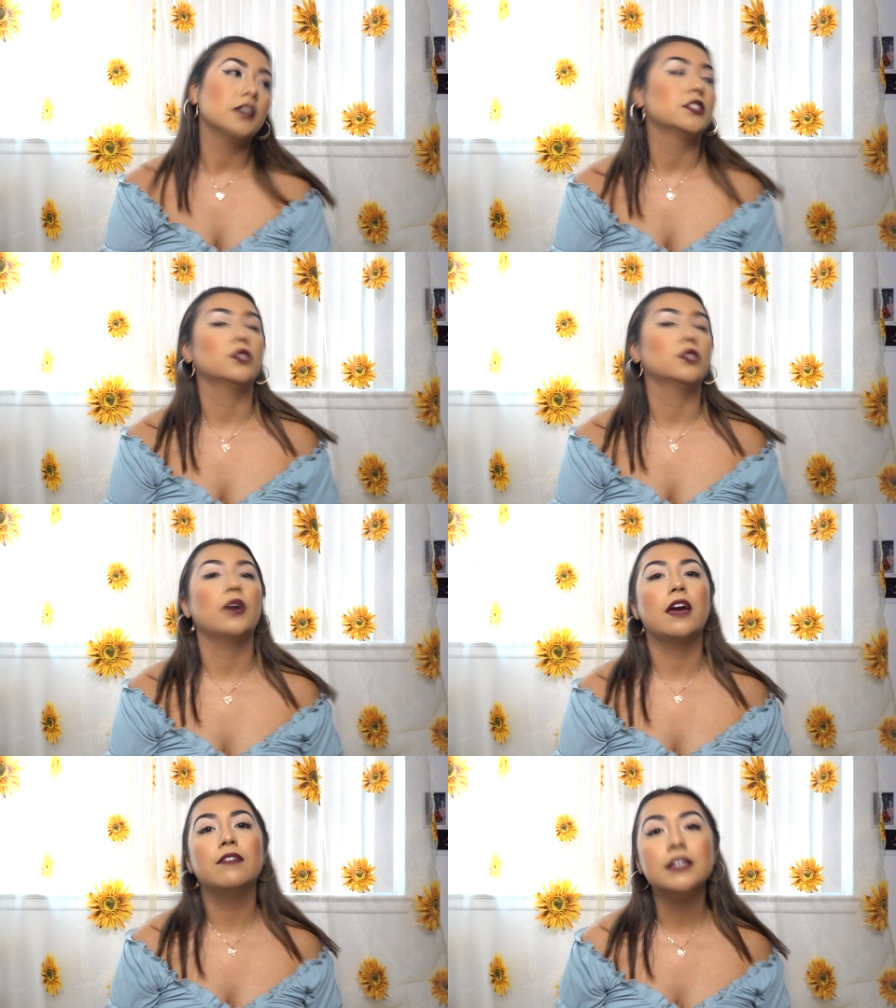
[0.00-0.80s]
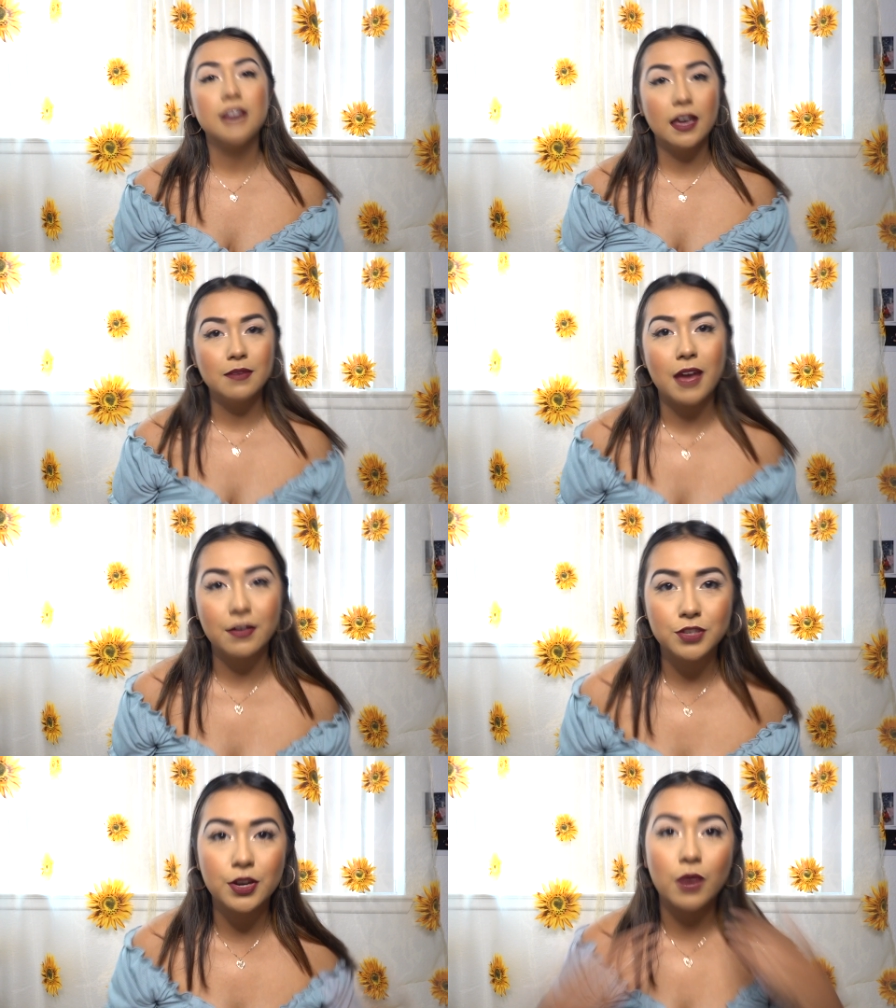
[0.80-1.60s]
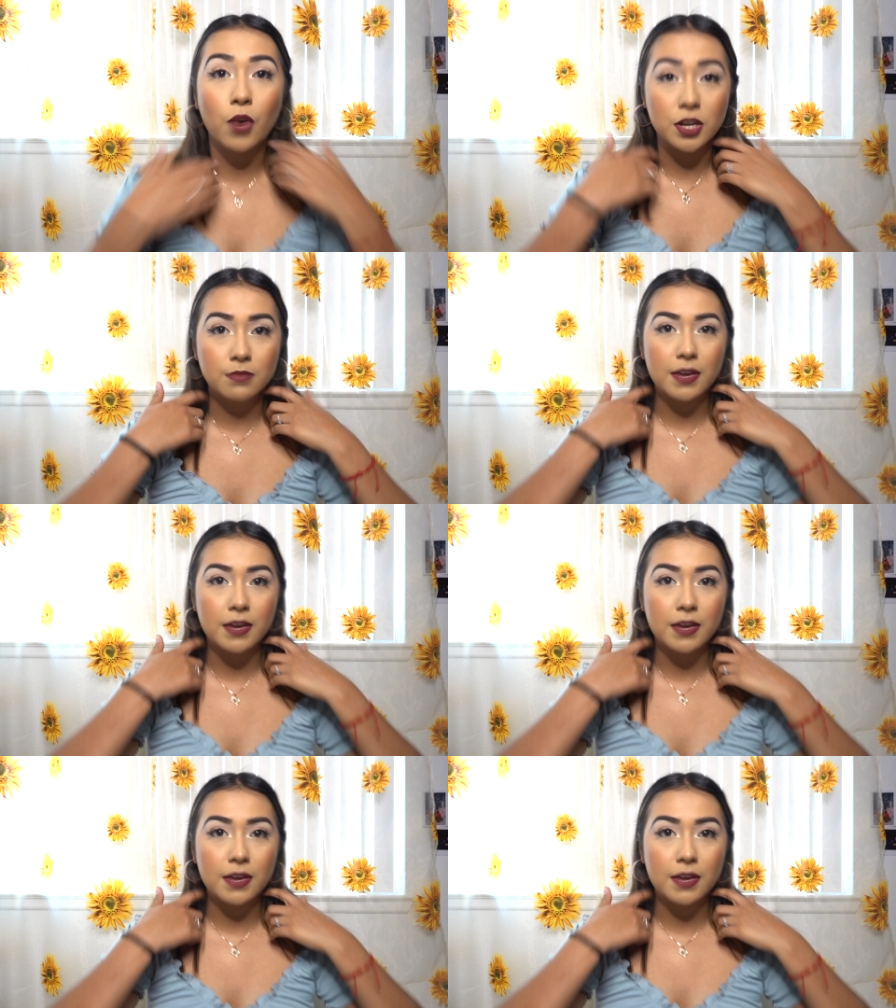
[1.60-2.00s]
So every time after I wash my